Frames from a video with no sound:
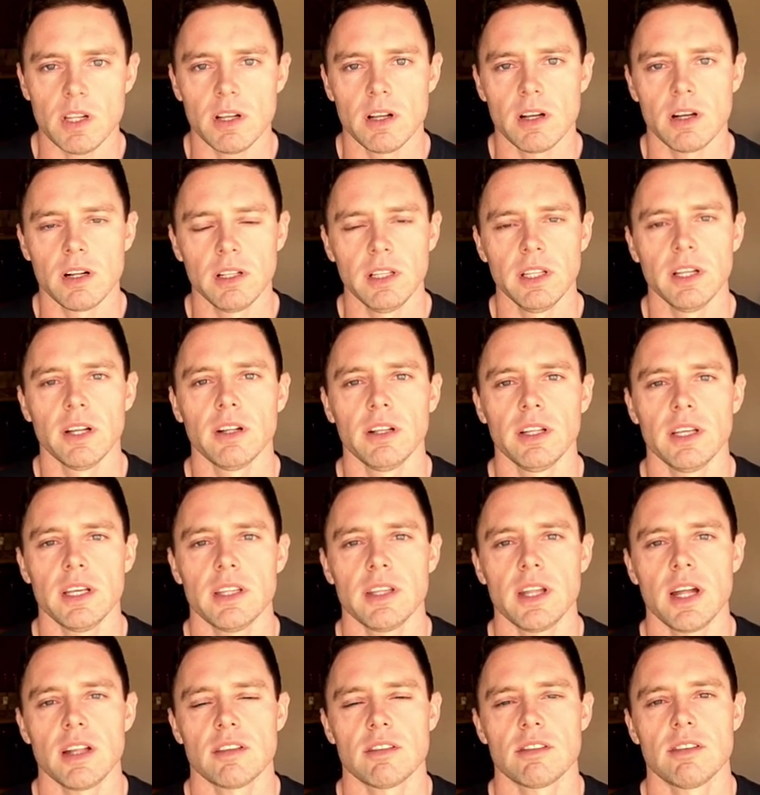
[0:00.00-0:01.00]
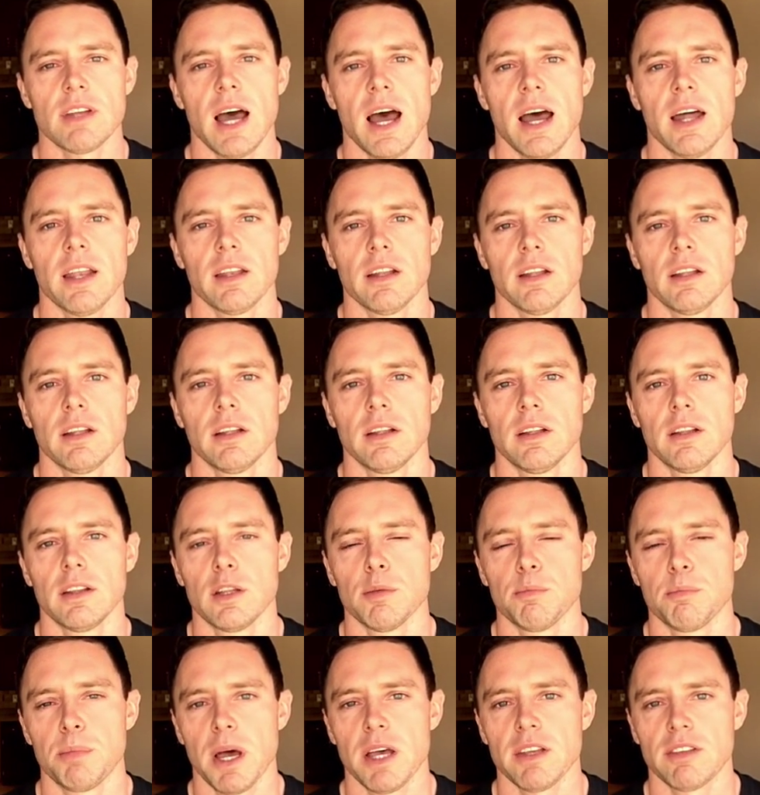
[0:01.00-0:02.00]
Clearly, that's not
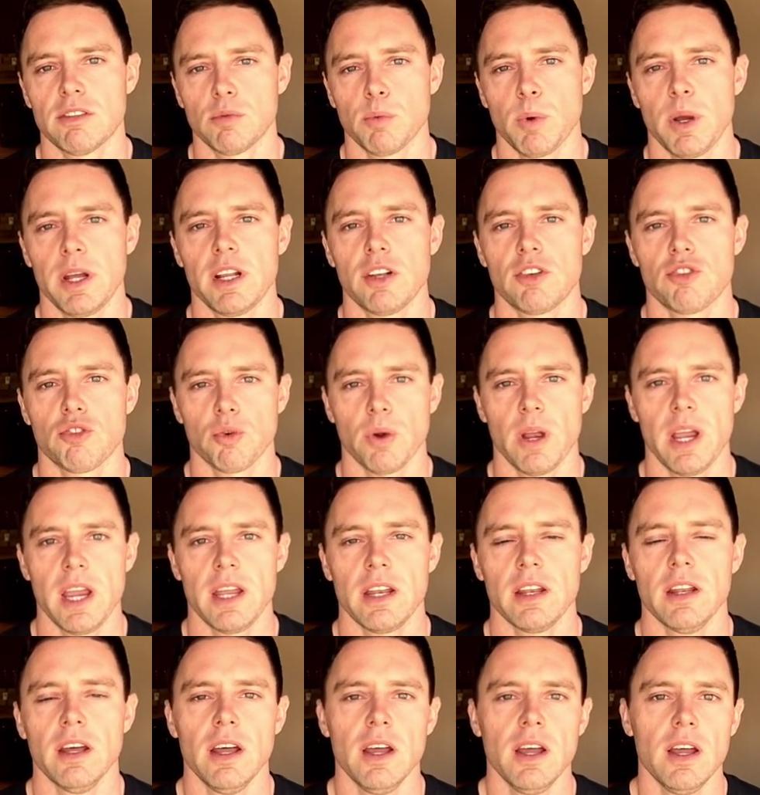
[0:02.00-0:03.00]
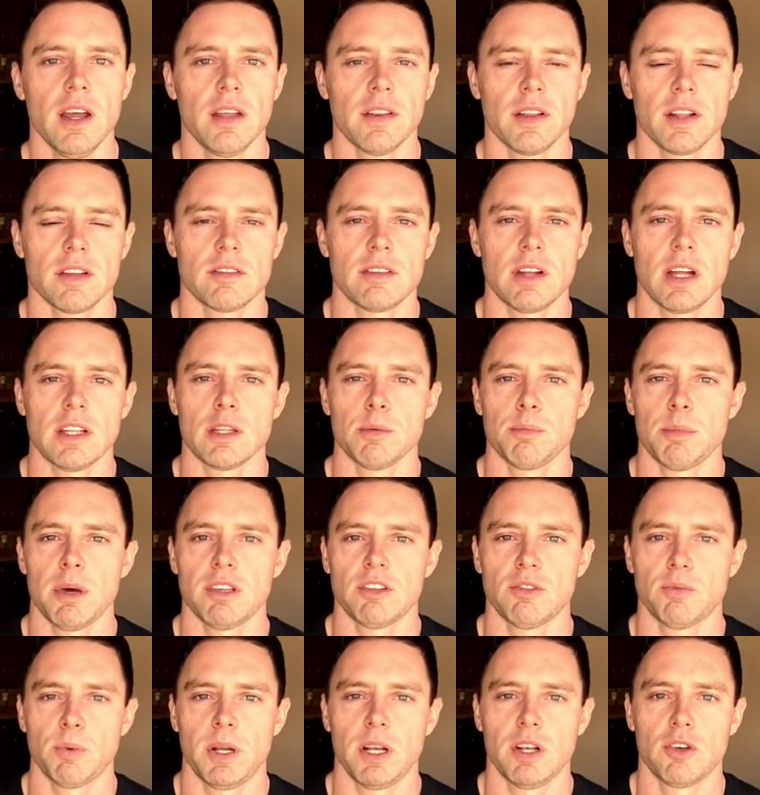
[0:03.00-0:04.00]
the best way to train. That's not the
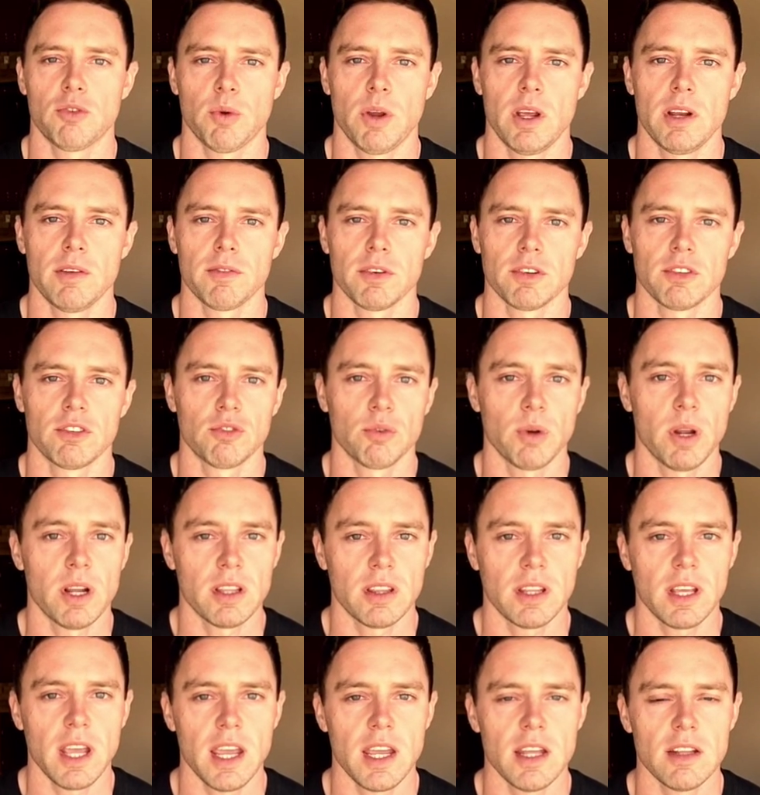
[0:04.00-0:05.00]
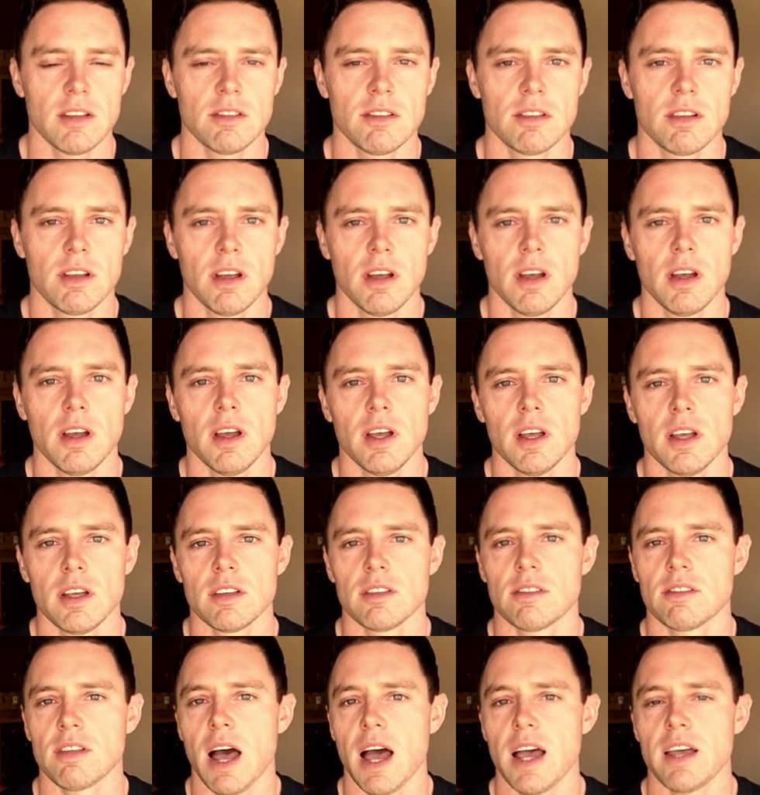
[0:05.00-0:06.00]
best way to train for strength gains,
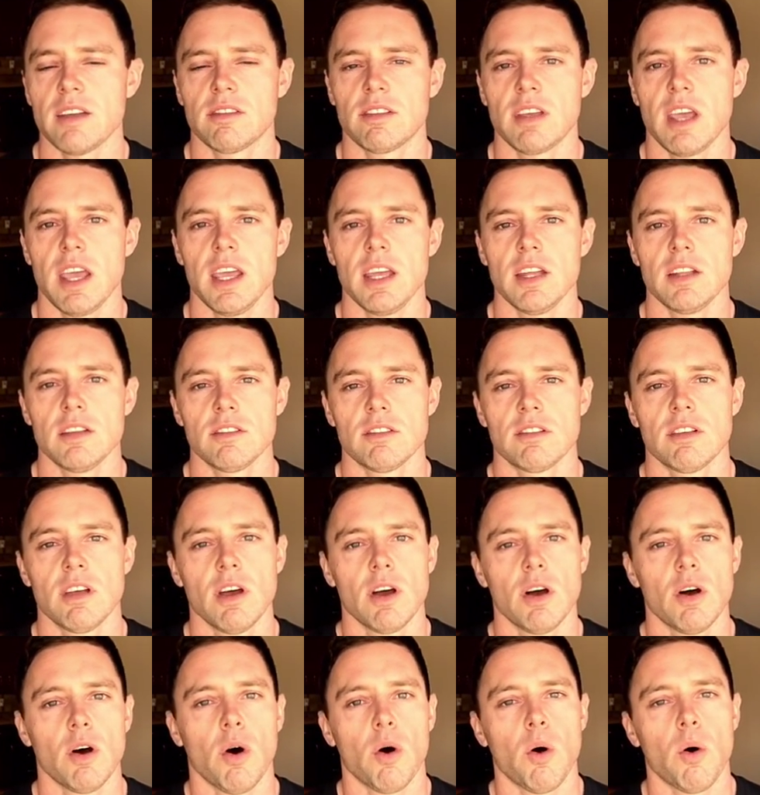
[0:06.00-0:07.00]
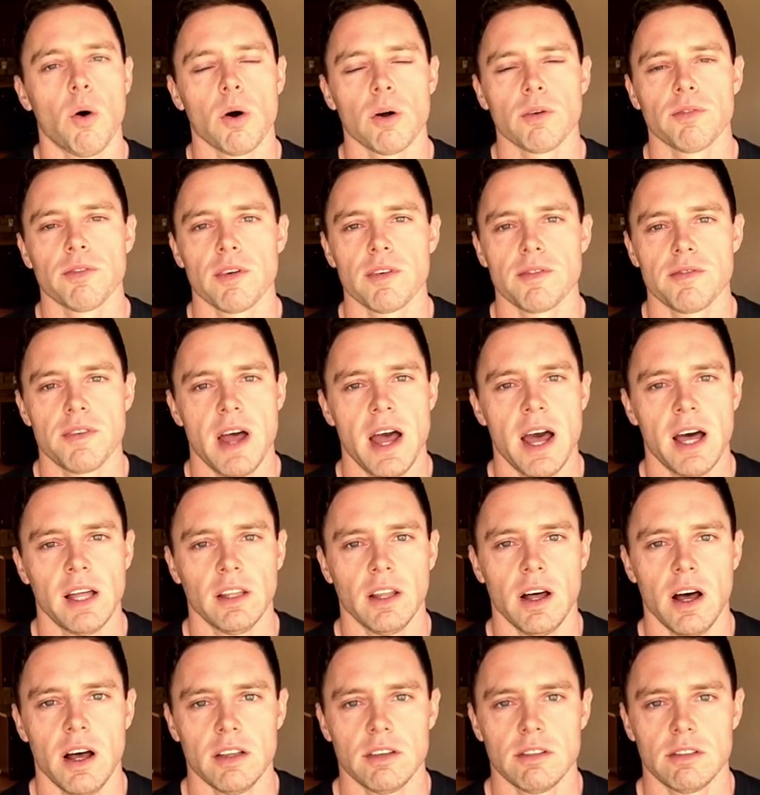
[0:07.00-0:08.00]
size gains, or for fat
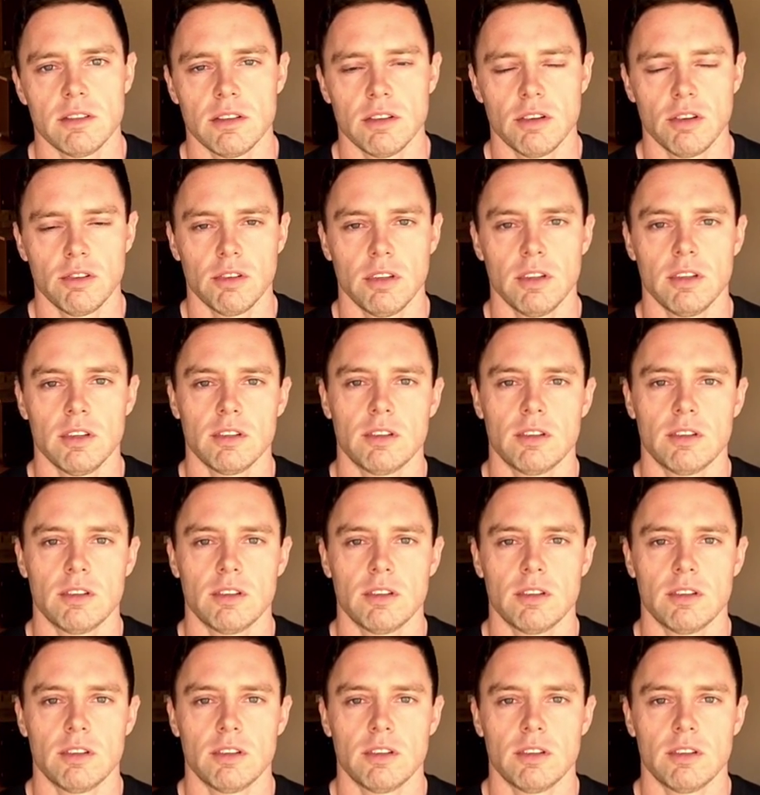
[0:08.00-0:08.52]
loss.